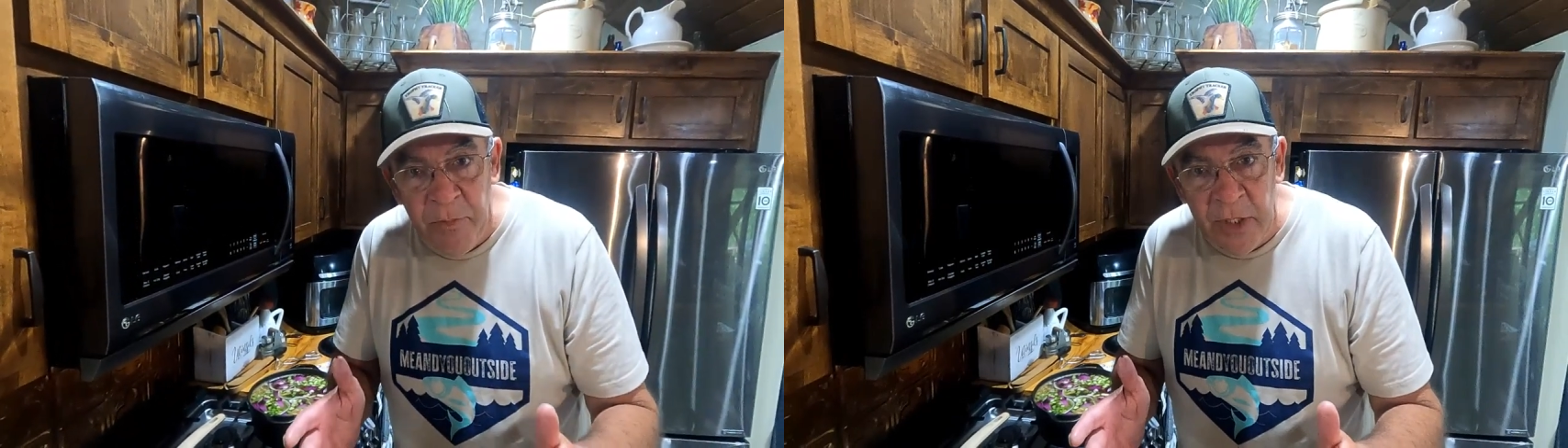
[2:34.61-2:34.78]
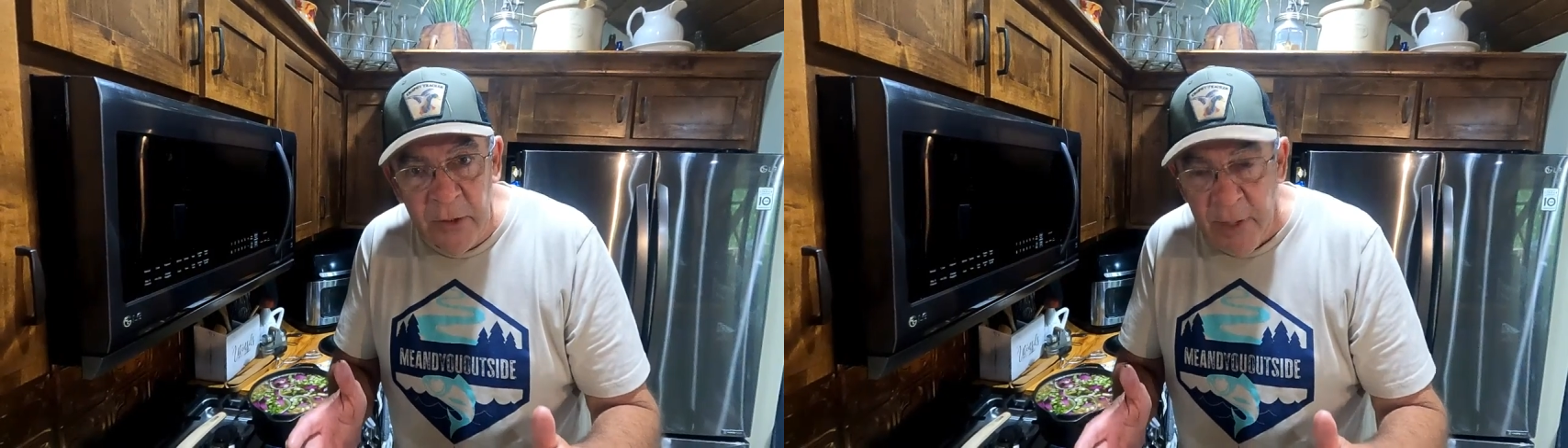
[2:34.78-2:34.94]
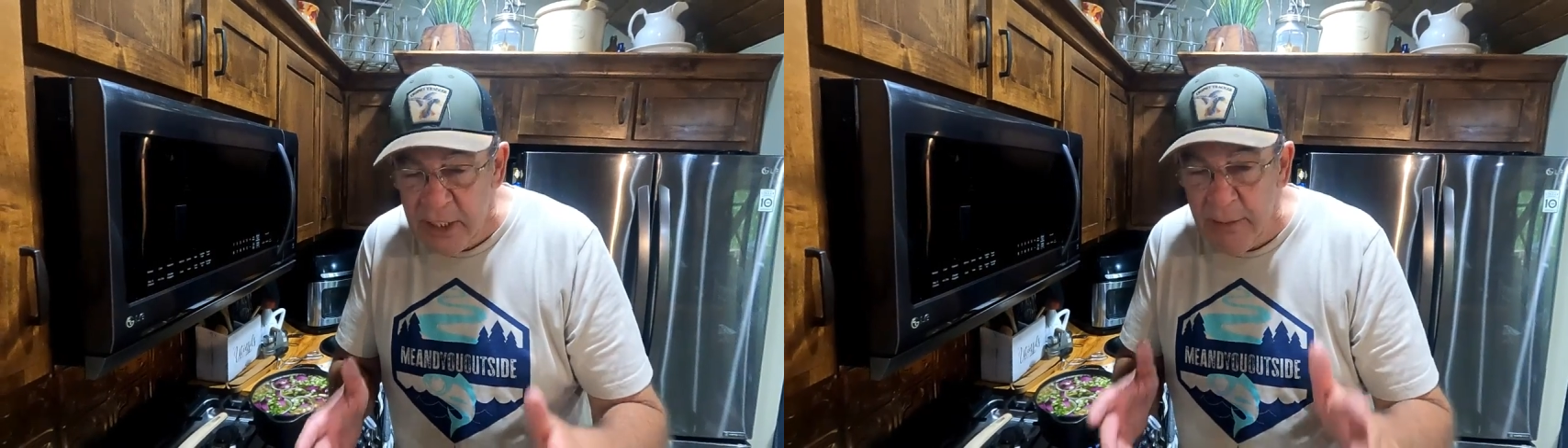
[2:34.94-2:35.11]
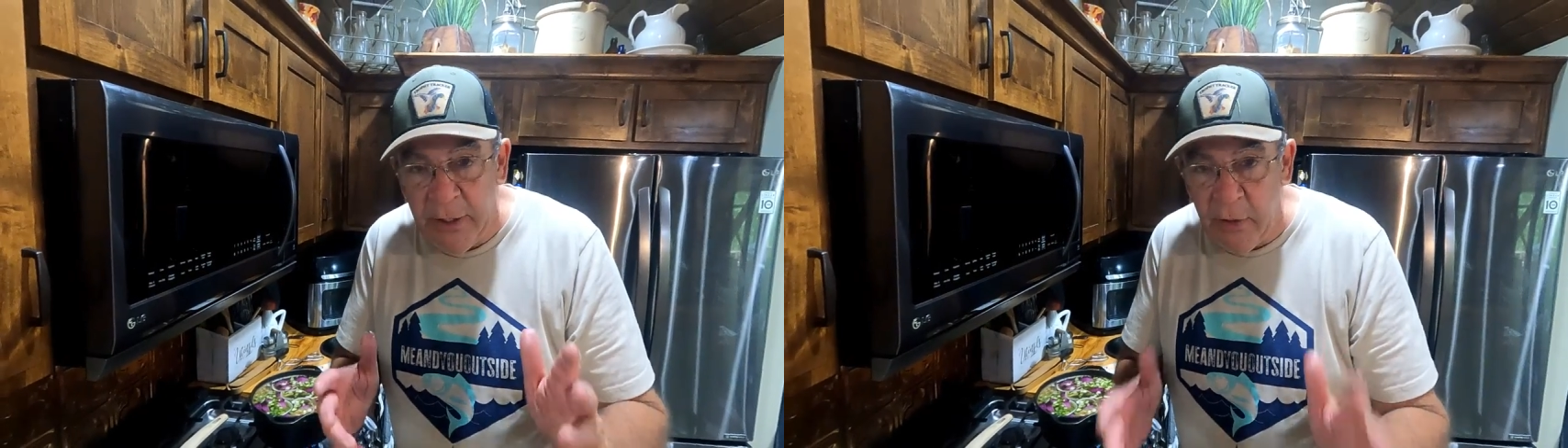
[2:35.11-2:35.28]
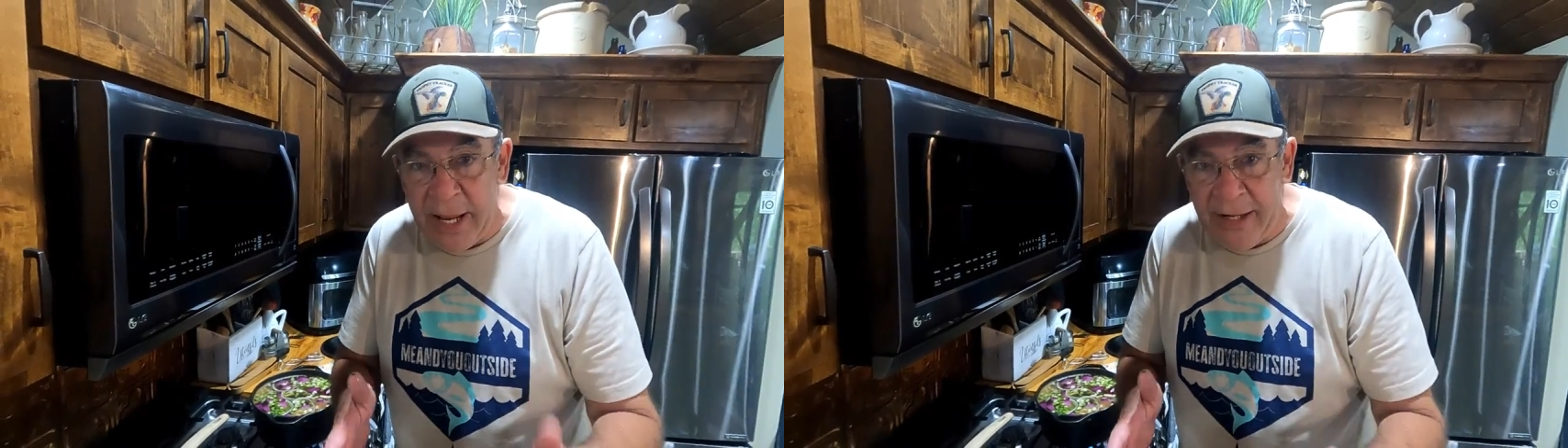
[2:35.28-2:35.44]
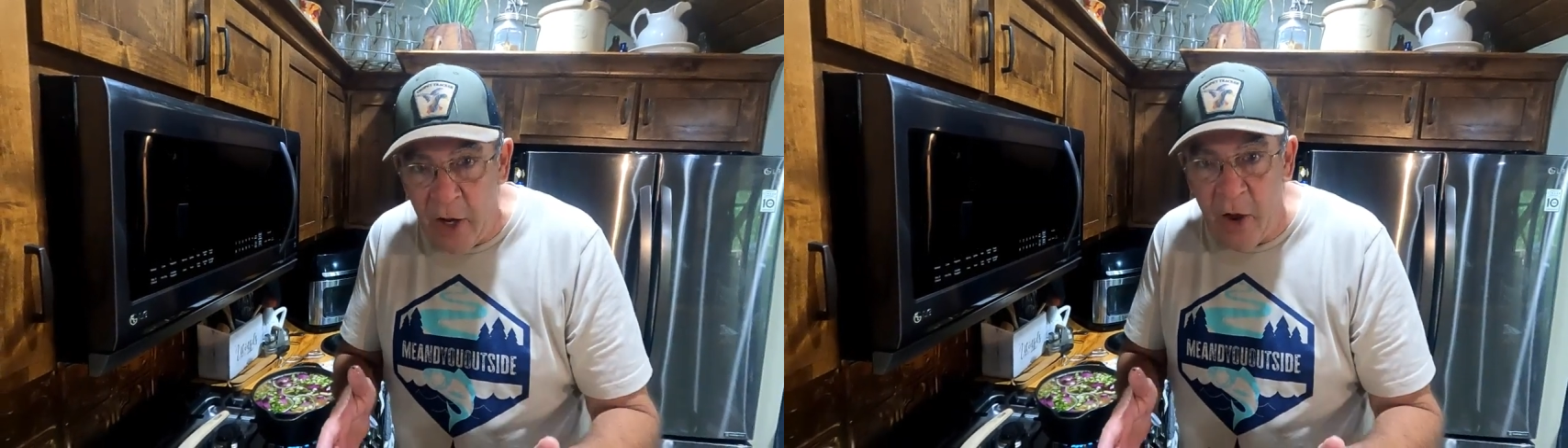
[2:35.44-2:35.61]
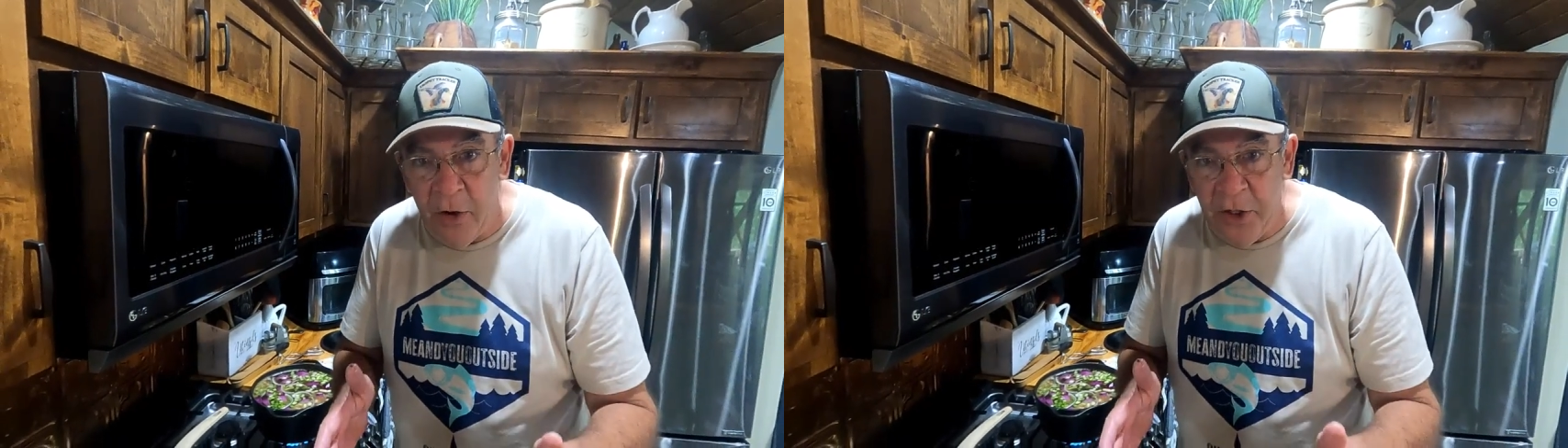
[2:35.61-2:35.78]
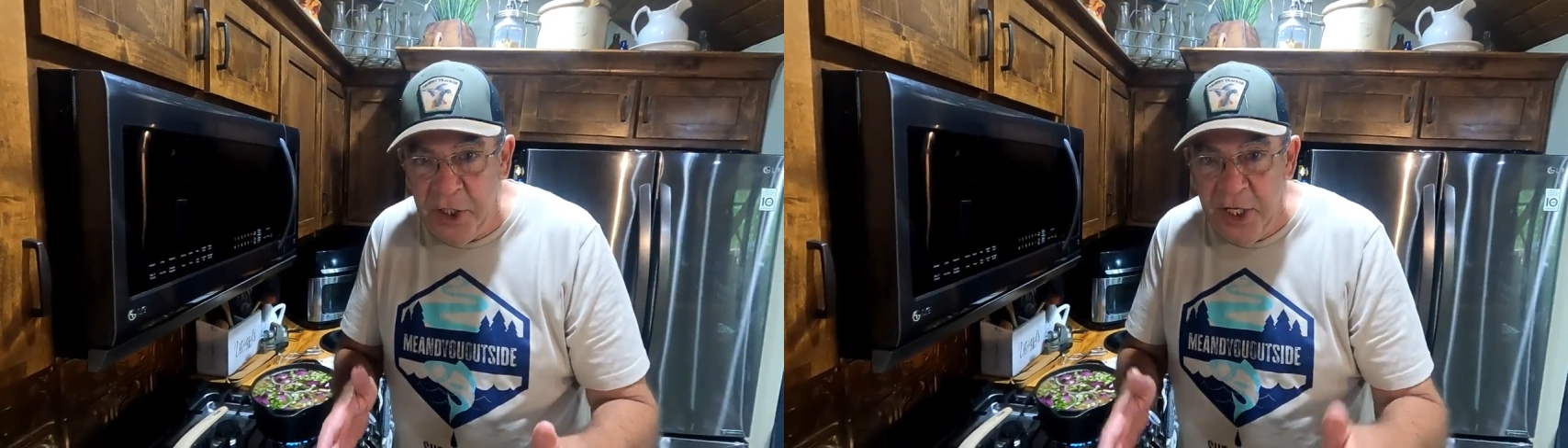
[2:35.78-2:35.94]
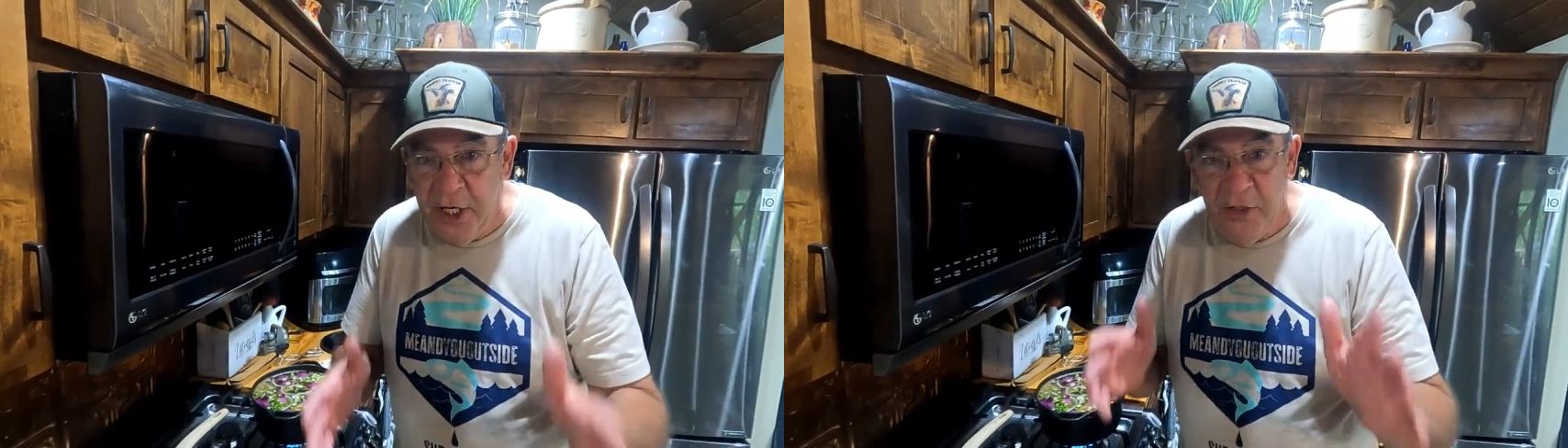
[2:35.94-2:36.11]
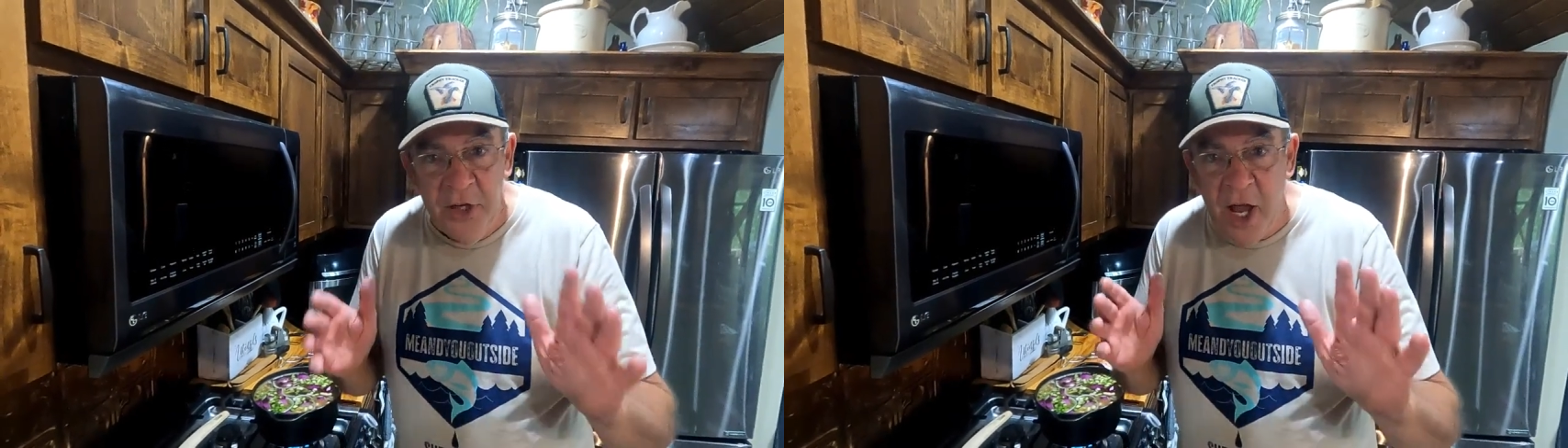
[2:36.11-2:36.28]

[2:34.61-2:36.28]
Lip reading: Especially my granddaughter. She does